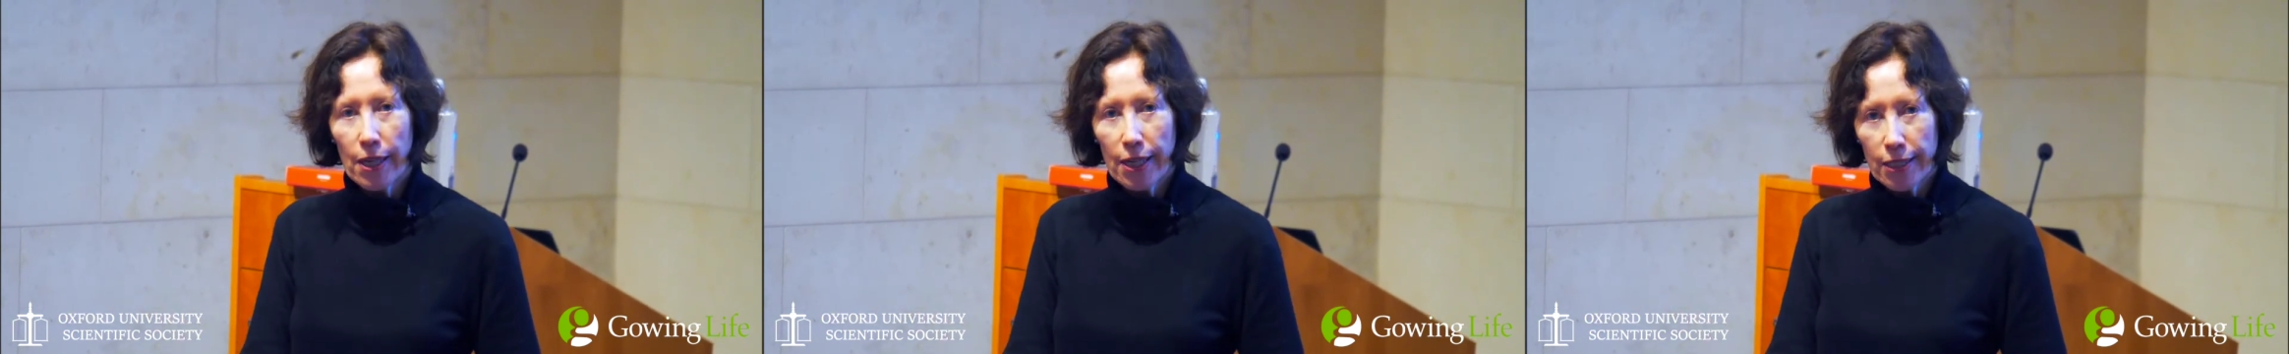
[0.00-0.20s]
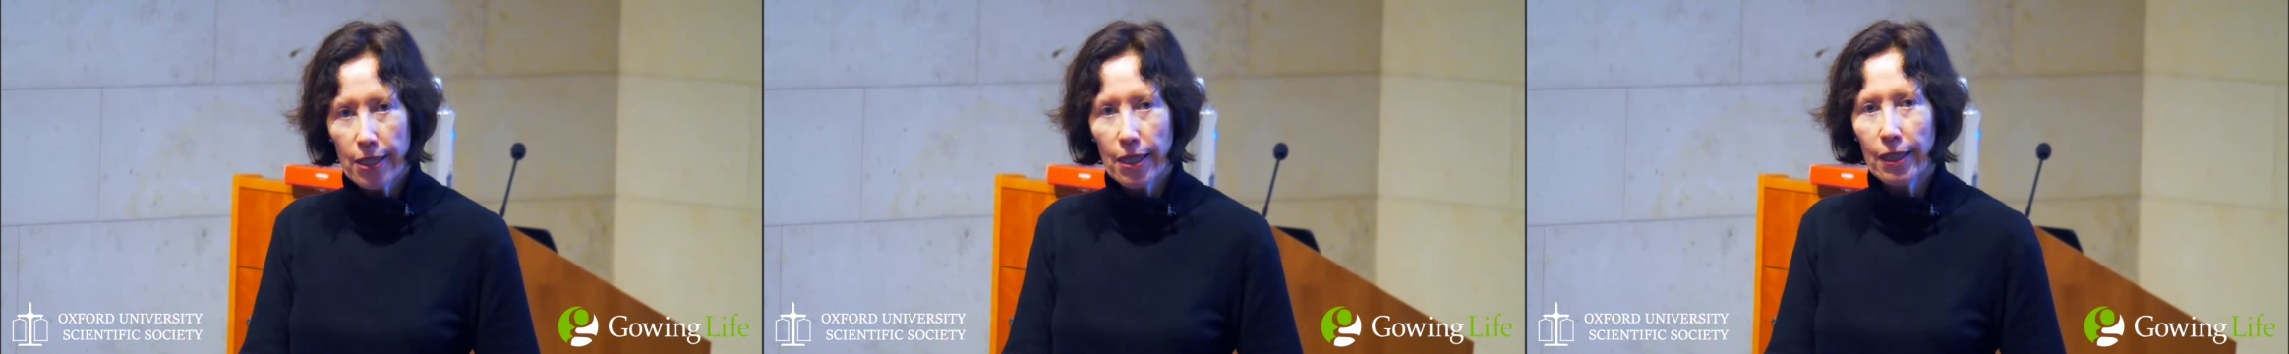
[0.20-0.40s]

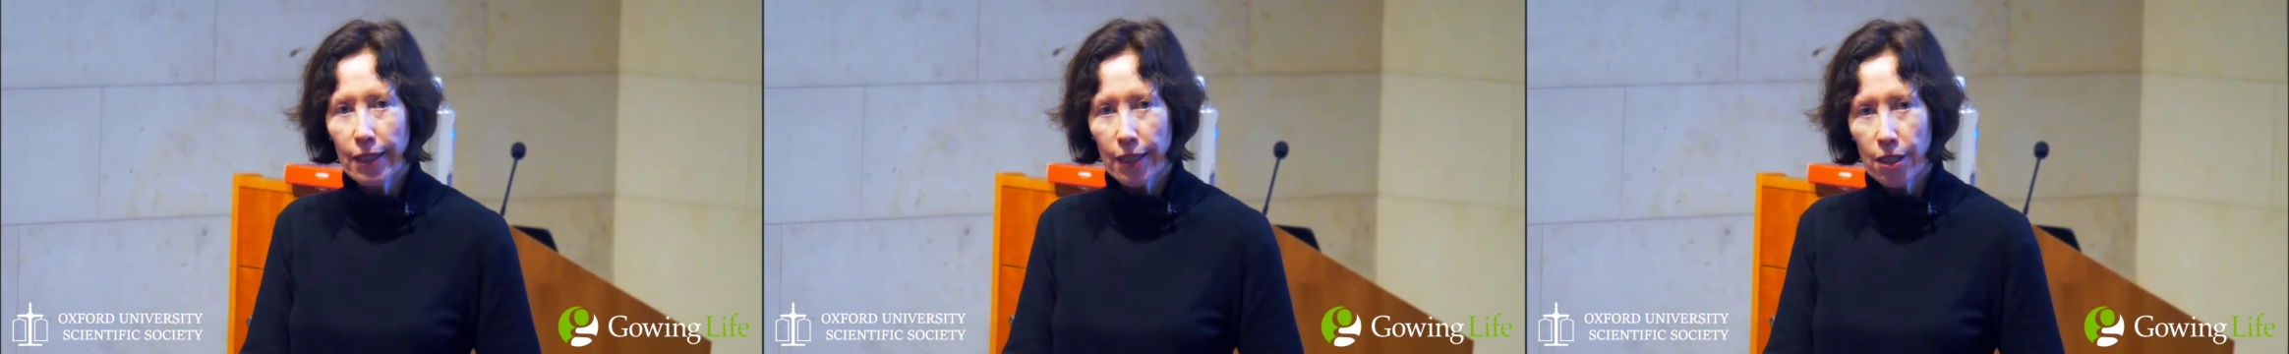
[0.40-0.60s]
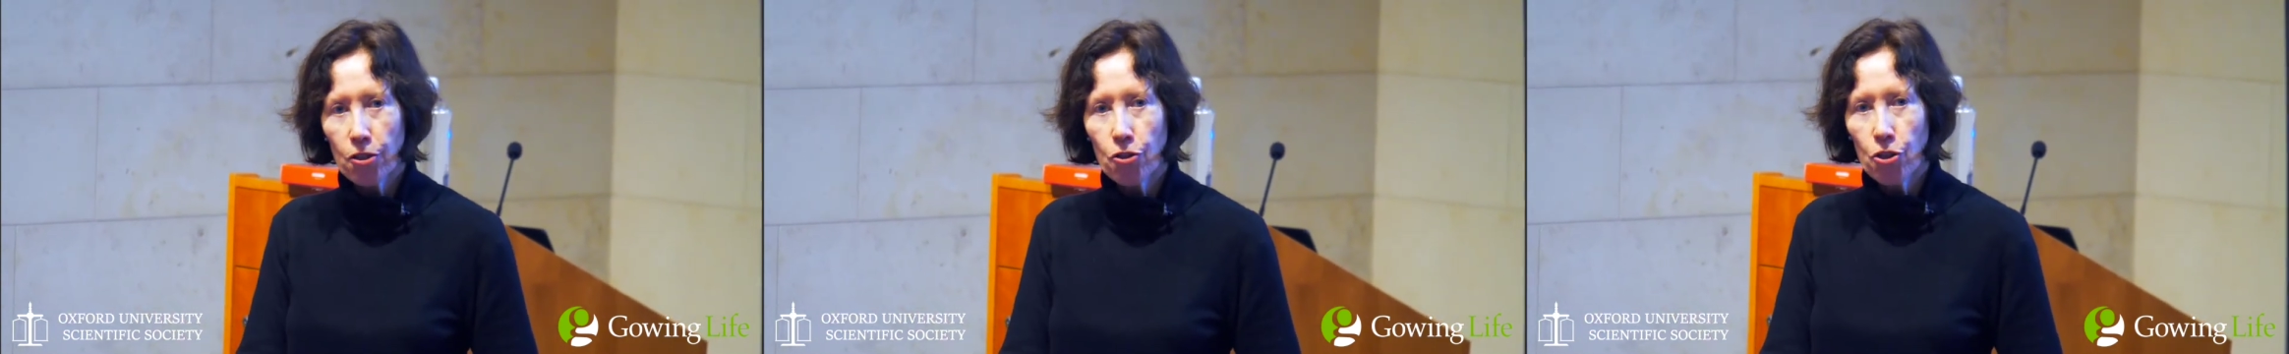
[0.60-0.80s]
ester
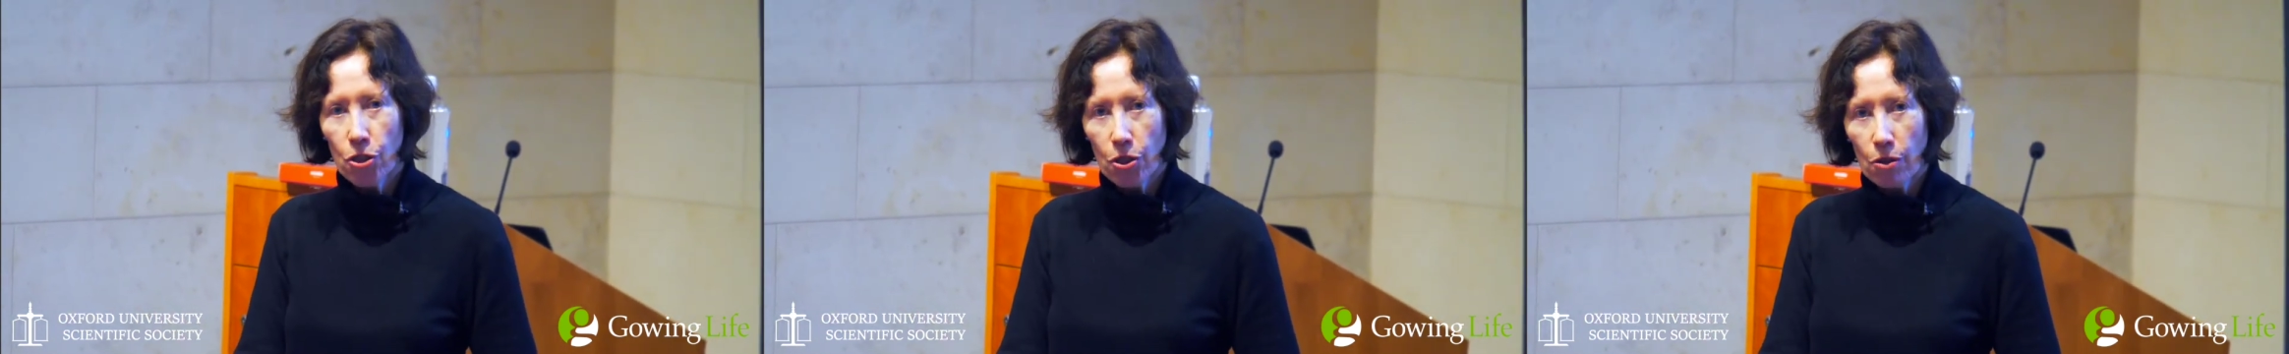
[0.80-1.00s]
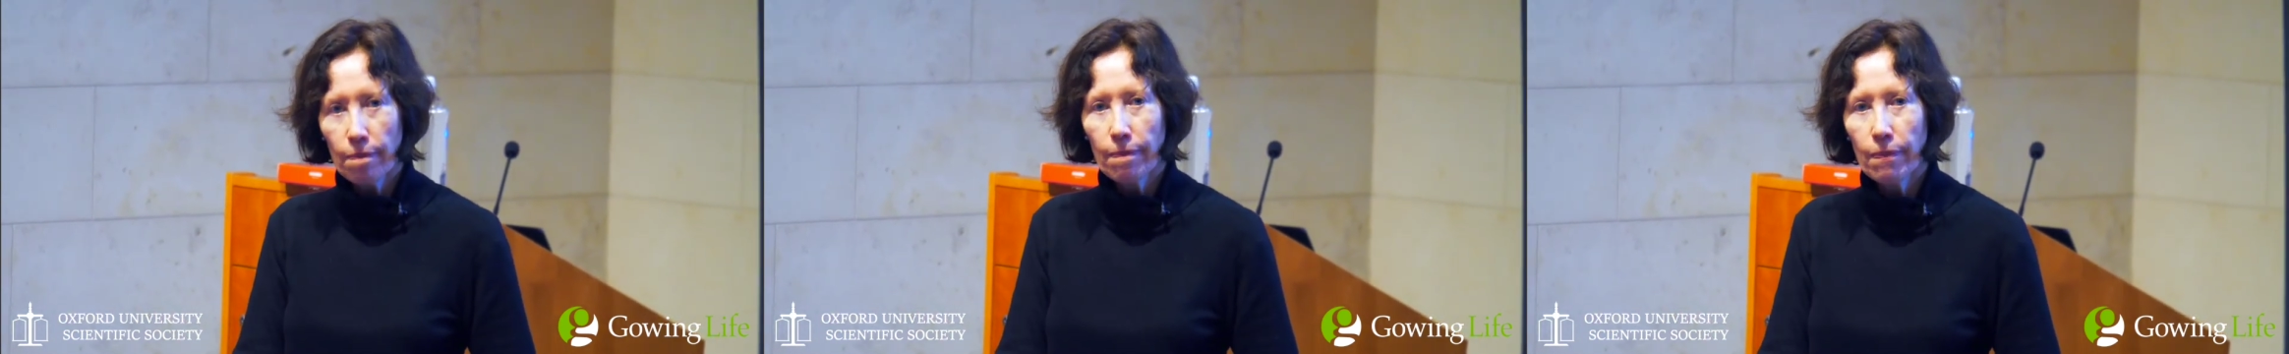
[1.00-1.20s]
linkage.
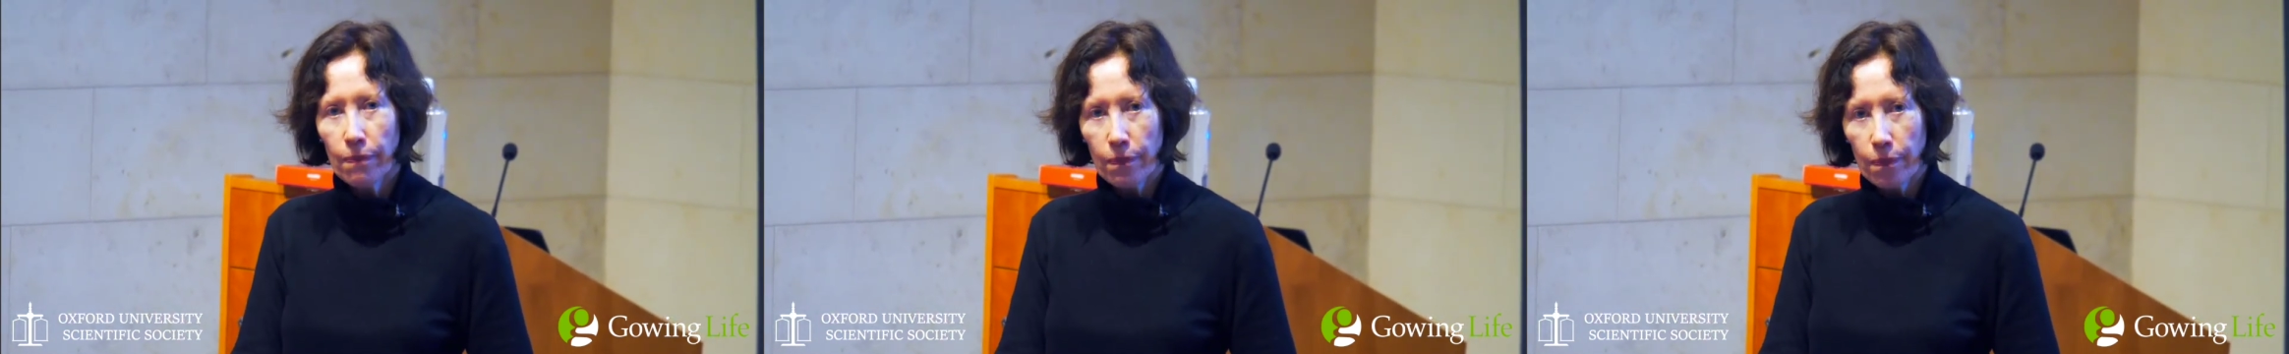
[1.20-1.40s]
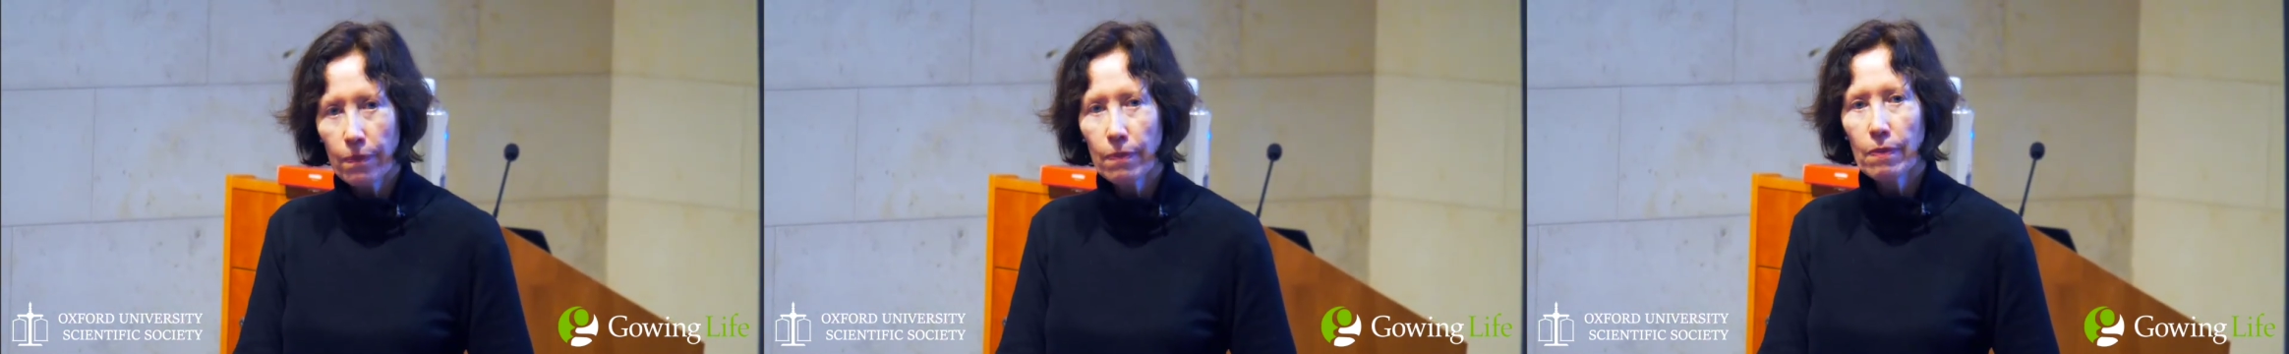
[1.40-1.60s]
Mm.